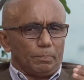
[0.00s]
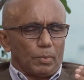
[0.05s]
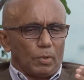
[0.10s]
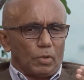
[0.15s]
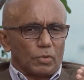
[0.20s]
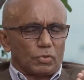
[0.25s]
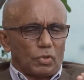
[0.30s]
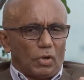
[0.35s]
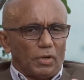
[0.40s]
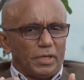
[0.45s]

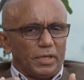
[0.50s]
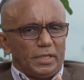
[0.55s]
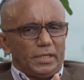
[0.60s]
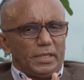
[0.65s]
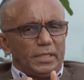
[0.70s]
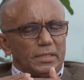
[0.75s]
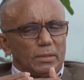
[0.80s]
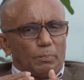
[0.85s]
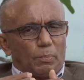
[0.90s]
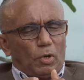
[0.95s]

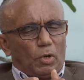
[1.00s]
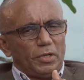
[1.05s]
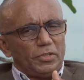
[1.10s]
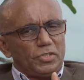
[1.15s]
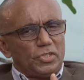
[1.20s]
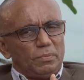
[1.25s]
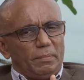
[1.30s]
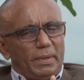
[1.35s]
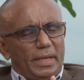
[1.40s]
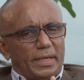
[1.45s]
authority, the
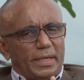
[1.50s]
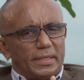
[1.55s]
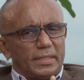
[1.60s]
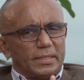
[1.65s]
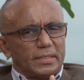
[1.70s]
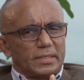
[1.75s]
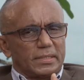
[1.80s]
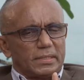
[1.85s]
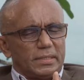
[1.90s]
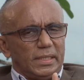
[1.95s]

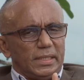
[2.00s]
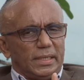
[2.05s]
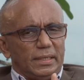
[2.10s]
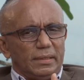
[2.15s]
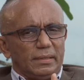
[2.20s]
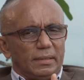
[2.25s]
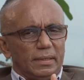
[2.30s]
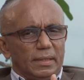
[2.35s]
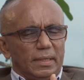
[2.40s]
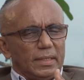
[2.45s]
policymakers
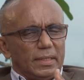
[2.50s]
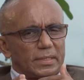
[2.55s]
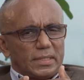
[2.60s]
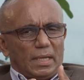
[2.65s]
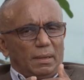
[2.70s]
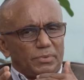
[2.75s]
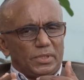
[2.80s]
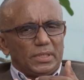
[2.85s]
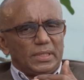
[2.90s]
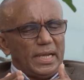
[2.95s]
think
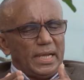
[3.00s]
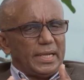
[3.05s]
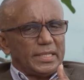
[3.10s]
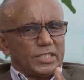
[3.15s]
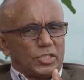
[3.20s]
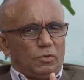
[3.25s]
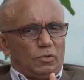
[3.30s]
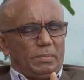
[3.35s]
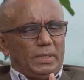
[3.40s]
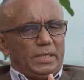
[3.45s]
something
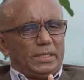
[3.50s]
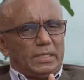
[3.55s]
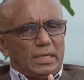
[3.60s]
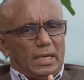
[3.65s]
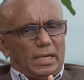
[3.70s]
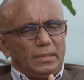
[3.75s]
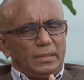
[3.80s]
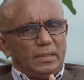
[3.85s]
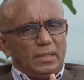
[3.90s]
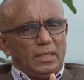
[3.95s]
has to be
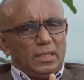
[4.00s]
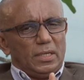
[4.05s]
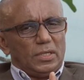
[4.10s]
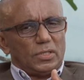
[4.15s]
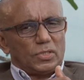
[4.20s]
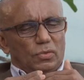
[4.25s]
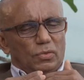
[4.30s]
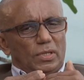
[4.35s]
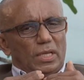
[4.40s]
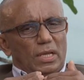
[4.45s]
done.
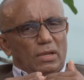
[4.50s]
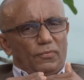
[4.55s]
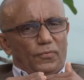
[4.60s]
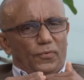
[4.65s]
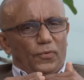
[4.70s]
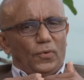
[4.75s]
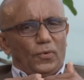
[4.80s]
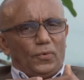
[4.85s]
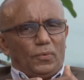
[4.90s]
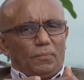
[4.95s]
So
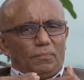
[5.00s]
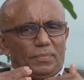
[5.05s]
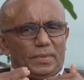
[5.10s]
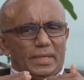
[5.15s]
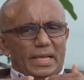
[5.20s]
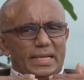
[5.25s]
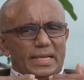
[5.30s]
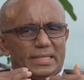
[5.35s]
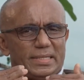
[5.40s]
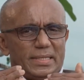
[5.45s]
therefore
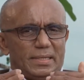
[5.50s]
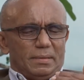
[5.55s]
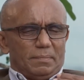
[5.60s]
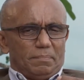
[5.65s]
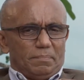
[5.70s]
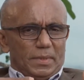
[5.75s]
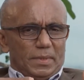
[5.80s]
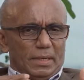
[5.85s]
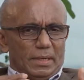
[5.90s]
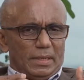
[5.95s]
there is a
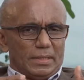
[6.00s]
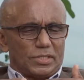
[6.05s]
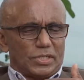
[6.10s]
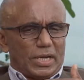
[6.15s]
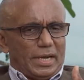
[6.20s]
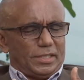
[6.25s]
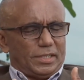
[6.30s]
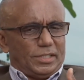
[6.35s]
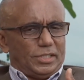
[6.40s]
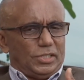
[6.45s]

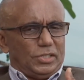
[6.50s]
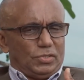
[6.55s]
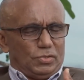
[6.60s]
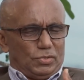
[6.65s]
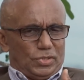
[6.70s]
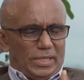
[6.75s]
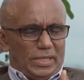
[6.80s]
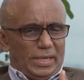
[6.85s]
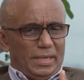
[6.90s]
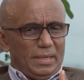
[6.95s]
strategy to
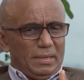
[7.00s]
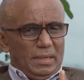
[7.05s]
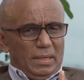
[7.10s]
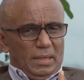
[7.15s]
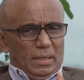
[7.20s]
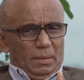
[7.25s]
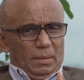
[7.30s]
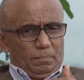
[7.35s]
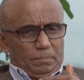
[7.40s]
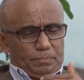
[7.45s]
say
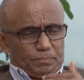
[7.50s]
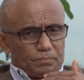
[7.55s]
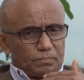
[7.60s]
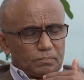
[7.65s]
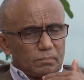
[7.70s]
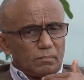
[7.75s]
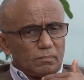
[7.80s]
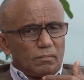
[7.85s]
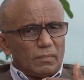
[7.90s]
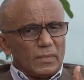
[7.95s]

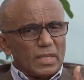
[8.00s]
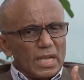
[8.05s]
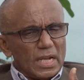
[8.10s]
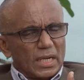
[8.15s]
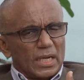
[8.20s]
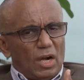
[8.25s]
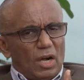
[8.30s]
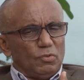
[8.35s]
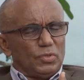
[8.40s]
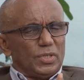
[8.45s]

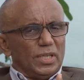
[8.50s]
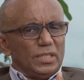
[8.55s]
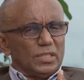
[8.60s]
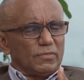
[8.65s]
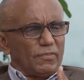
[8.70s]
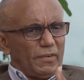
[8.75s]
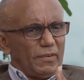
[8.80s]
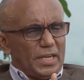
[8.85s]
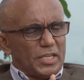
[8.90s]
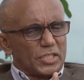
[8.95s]

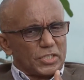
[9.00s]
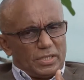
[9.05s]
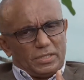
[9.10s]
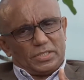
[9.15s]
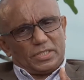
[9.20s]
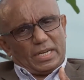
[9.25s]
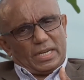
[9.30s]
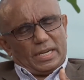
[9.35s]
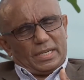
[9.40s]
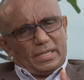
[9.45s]

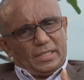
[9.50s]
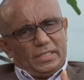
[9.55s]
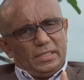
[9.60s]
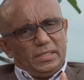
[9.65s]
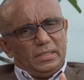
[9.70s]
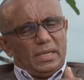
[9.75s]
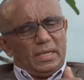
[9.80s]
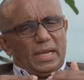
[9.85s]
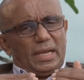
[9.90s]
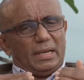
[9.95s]
counter-inflation
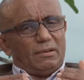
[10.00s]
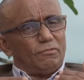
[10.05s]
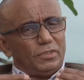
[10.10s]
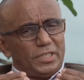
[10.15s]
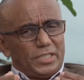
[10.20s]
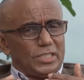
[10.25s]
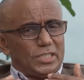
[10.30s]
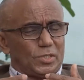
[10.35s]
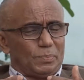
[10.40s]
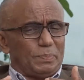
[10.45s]
strategy, and
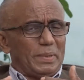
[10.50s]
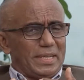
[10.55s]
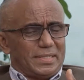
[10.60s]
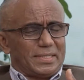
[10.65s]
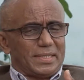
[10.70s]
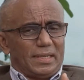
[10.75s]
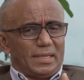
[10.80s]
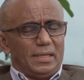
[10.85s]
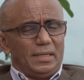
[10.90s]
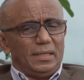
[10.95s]
which is
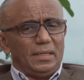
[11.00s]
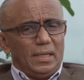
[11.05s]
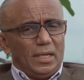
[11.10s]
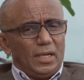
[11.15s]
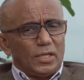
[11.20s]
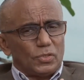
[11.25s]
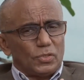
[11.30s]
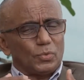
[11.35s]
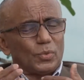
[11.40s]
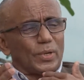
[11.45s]
basically
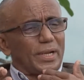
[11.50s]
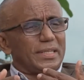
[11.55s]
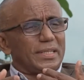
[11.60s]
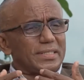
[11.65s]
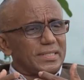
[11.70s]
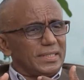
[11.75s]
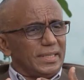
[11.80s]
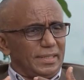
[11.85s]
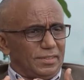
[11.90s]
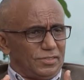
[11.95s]
to
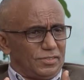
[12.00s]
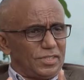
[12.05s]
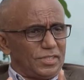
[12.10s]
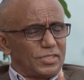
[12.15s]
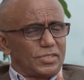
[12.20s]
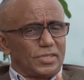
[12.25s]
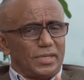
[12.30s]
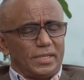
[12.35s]
raise interest